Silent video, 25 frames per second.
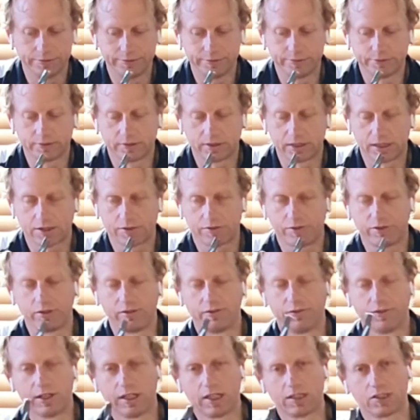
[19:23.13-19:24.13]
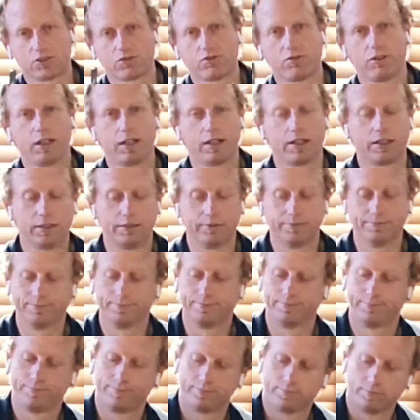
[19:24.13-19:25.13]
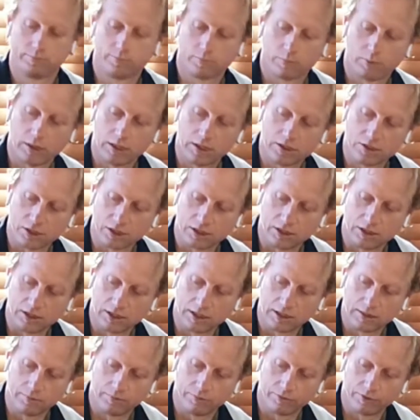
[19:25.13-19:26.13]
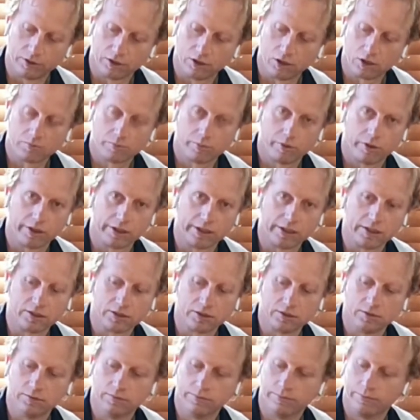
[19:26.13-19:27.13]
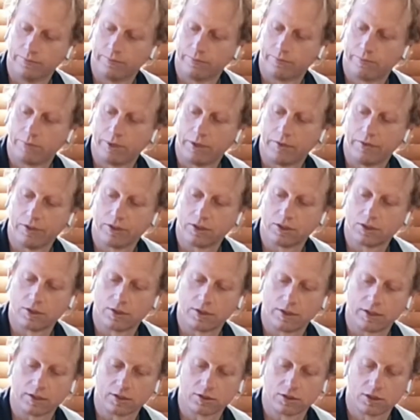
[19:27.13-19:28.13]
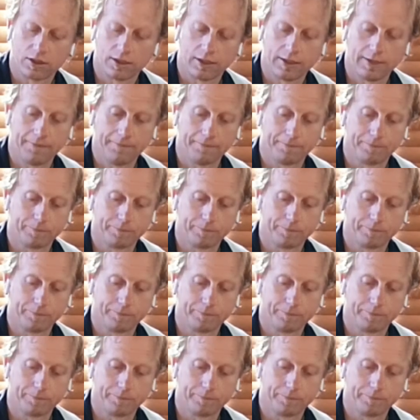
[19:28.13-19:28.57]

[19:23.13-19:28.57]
and that's for advanced routing, plunging deep for lock bodies and pivots and things like that.